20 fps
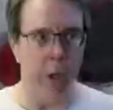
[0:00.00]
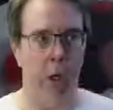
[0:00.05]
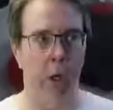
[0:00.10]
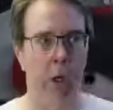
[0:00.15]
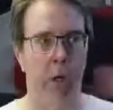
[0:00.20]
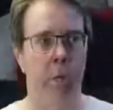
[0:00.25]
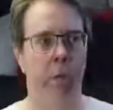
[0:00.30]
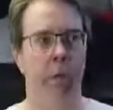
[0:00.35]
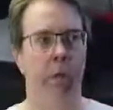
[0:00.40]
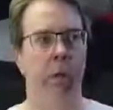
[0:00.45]

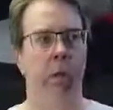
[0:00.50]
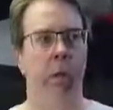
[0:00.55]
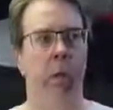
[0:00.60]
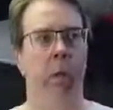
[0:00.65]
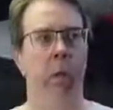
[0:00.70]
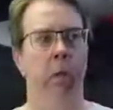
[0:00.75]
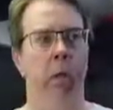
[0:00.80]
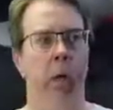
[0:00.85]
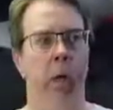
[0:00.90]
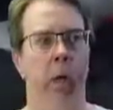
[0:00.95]
job,
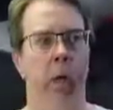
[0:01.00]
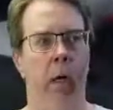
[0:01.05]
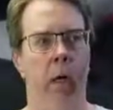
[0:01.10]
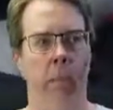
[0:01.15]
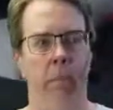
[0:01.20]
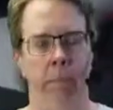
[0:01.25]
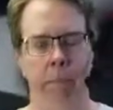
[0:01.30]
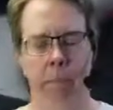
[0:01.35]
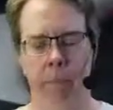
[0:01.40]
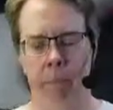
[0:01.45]

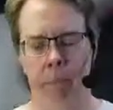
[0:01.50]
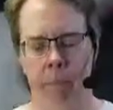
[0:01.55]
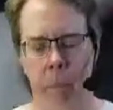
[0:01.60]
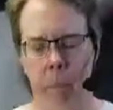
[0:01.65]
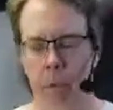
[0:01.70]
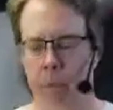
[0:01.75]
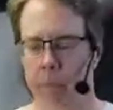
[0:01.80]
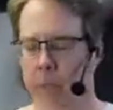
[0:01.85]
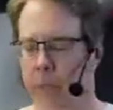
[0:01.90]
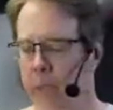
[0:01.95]
um,
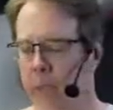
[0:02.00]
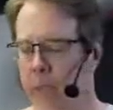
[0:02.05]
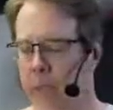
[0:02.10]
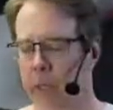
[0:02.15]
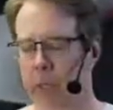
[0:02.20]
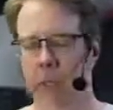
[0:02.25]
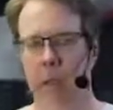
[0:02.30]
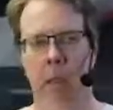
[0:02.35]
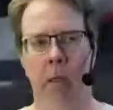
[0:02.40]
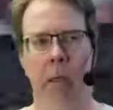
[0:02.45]
would be
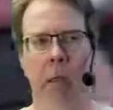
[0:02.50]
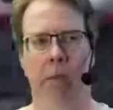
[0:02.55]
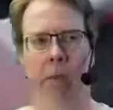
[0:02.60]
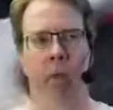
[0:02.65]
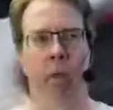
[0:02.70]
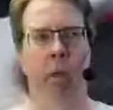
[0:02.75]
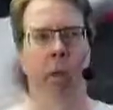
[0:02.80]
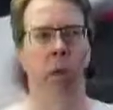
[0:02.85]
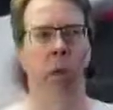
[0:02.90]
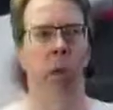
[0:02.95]
handy
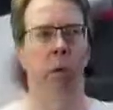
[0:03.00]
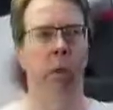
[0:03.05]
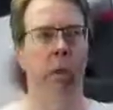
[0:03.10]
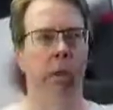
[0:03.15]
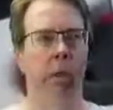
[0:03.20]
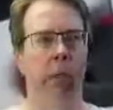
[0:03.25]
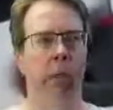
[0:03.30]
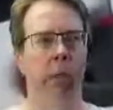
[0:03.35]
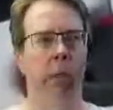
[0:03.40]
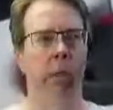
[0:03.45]
little
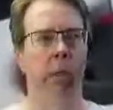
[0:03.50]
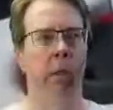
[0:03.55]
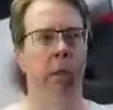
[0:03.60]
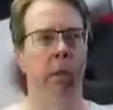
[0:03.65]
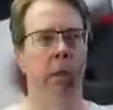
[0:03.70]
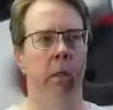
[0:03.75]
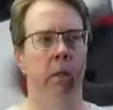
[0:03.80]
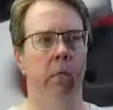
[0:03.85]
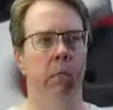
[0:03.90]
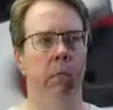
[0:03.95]
holes in it to
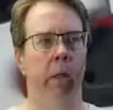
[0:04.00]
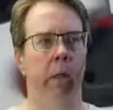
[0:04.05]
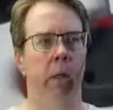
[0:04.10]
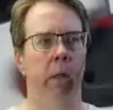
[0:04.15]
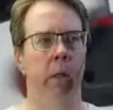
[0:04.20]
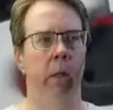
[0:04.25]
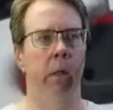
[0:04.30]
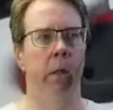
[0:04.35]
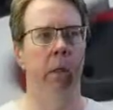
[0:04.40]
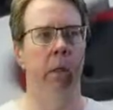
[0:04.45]

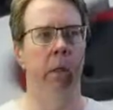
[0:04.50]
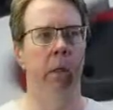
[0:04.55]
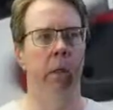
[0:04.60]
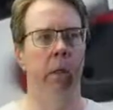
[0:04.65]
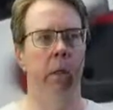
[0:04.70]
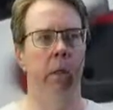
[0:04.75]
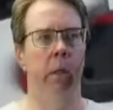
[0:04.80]
mount on